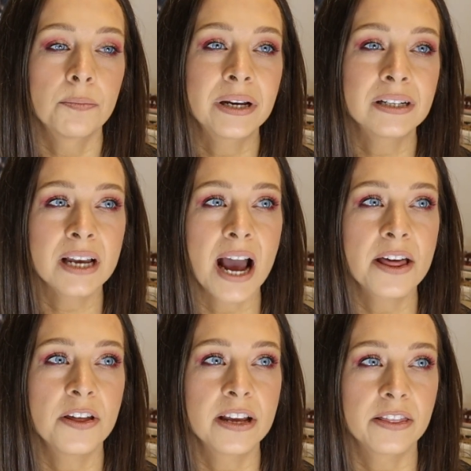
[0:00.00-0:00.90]
because I
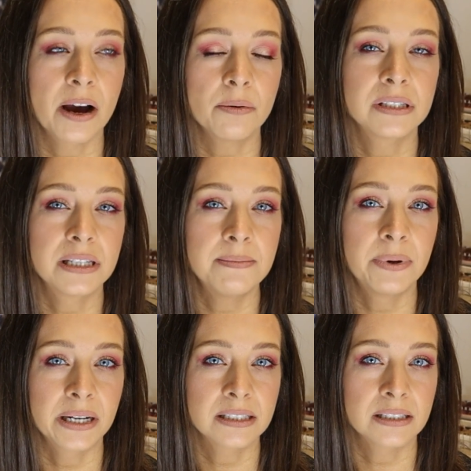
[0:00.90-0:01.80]
think that was the
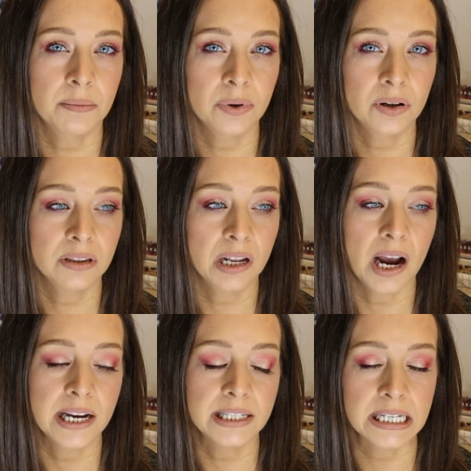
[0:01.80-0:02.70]
biggest number that I